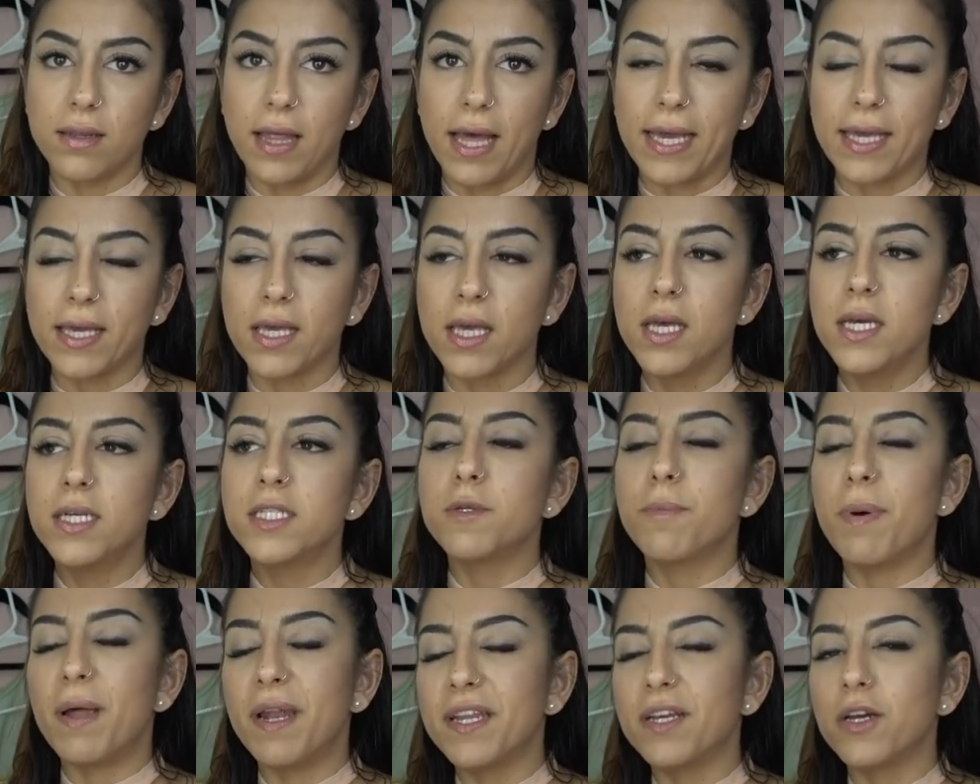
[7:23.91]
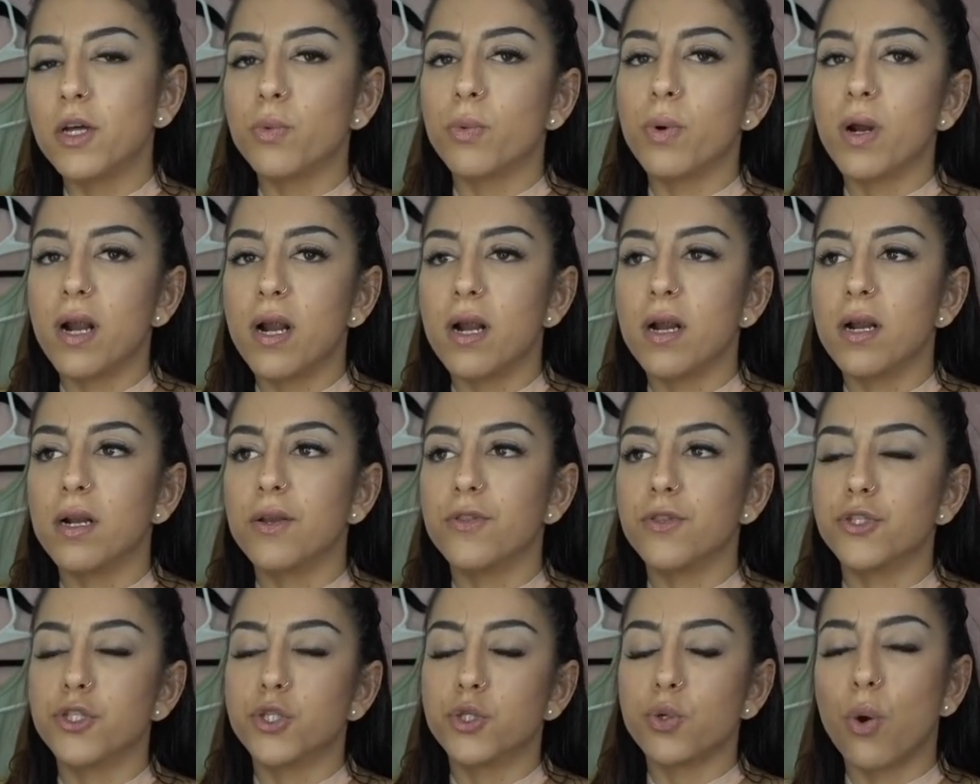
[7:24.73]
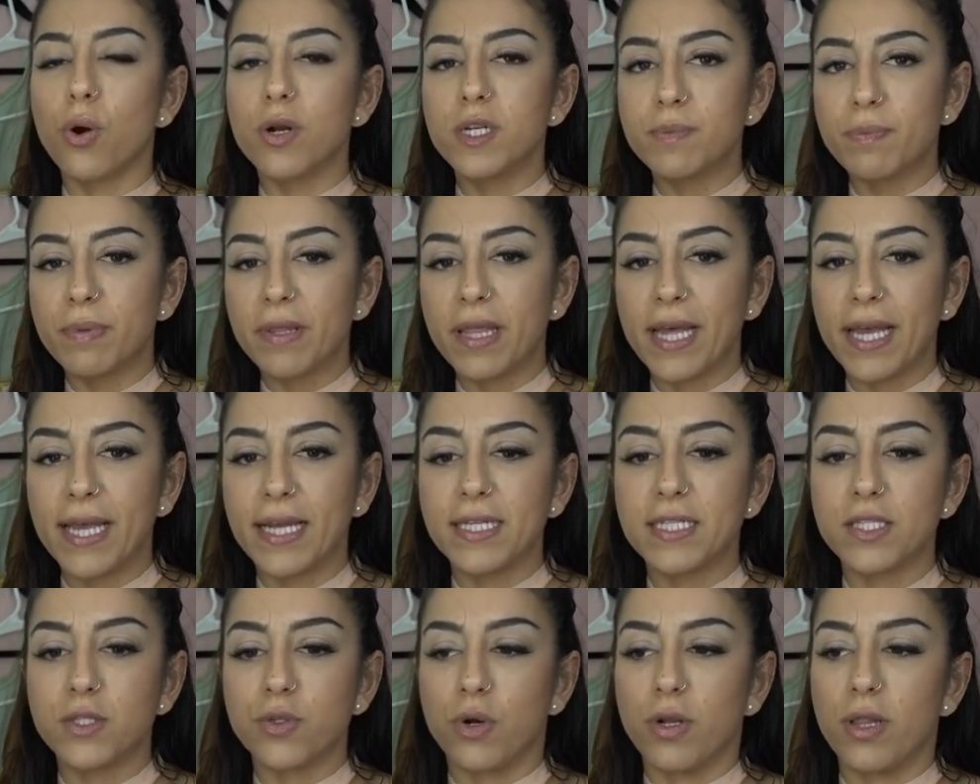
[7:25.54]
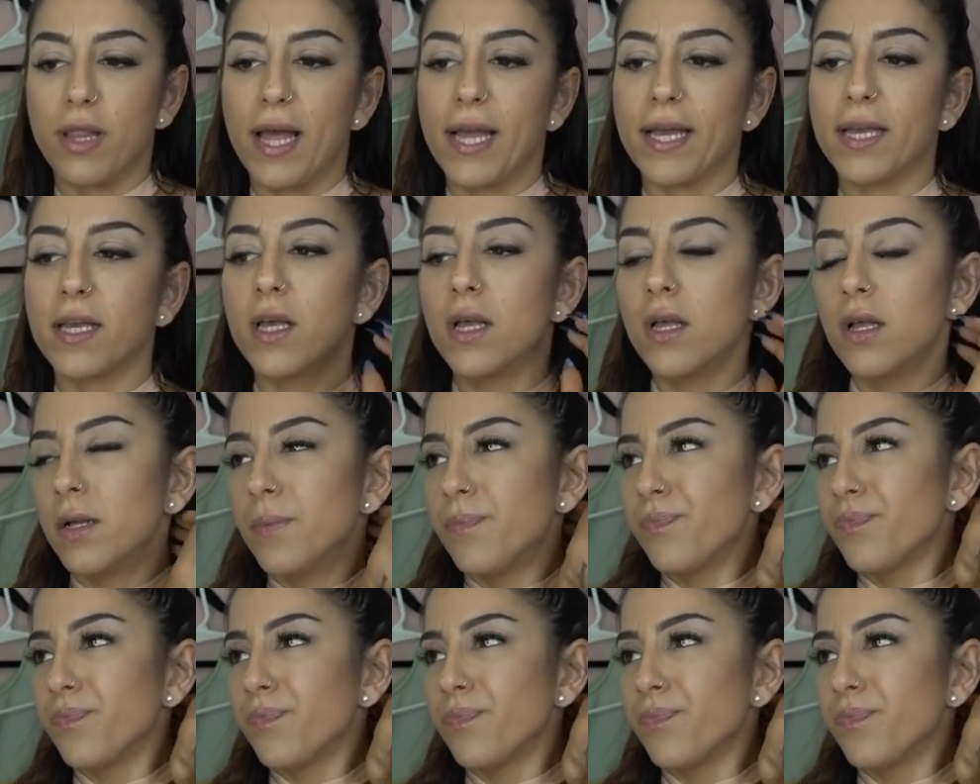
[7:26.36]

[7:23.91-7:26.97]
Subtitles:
Like, depending on where the store is placed or like